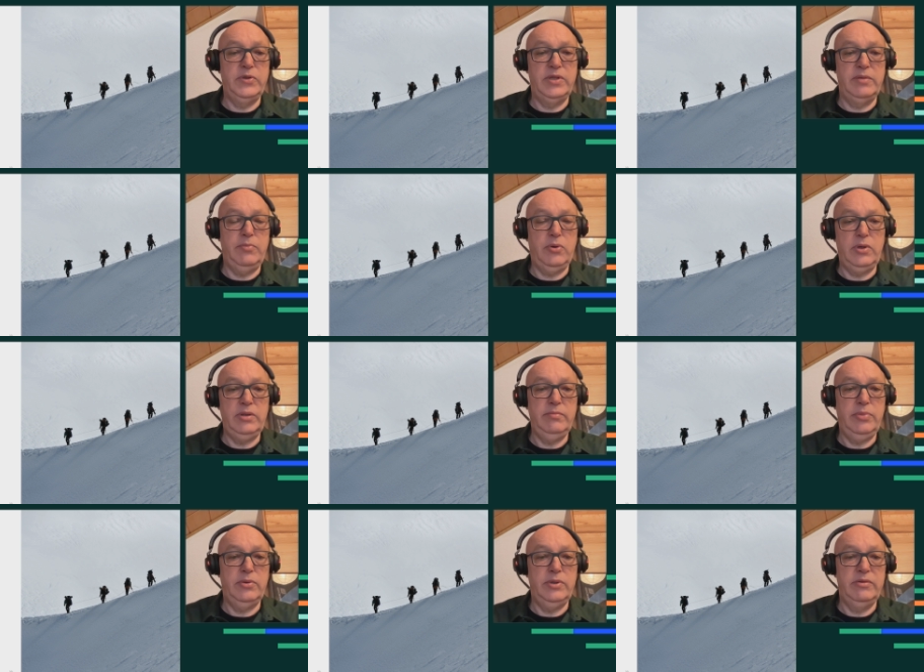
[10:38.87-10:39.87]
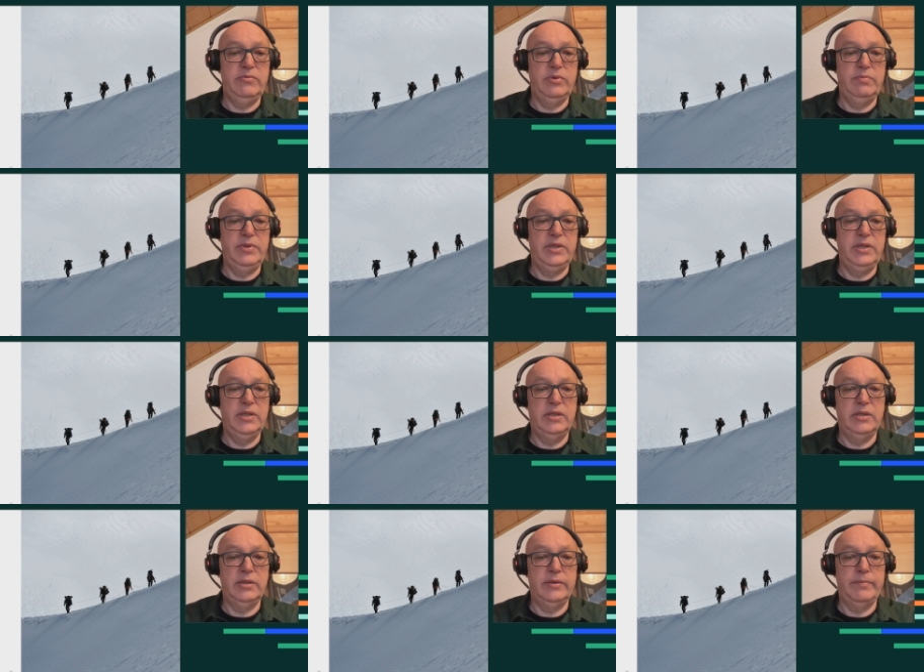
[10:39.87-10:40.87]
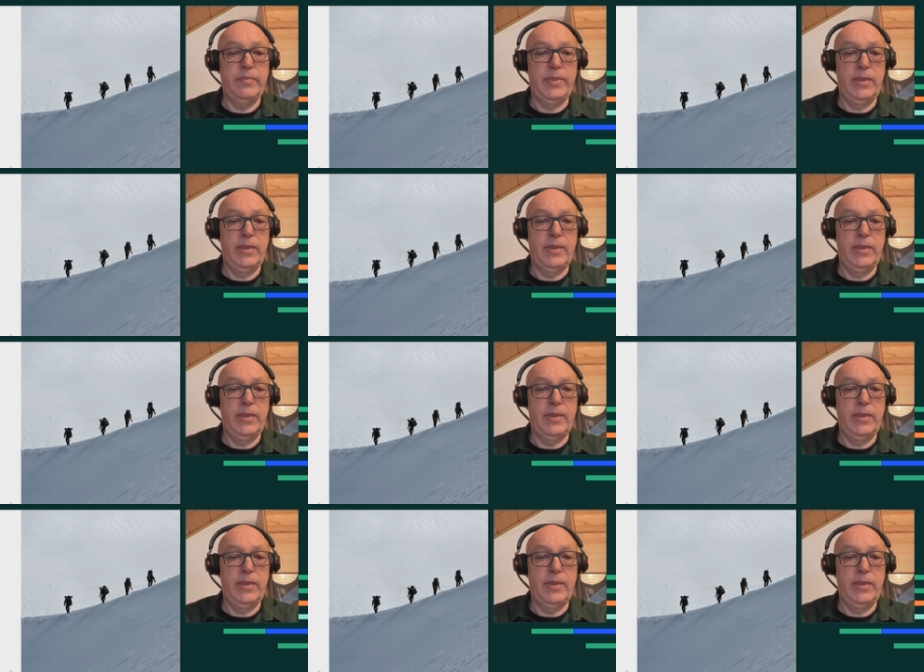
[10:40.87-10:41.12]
important point would be here the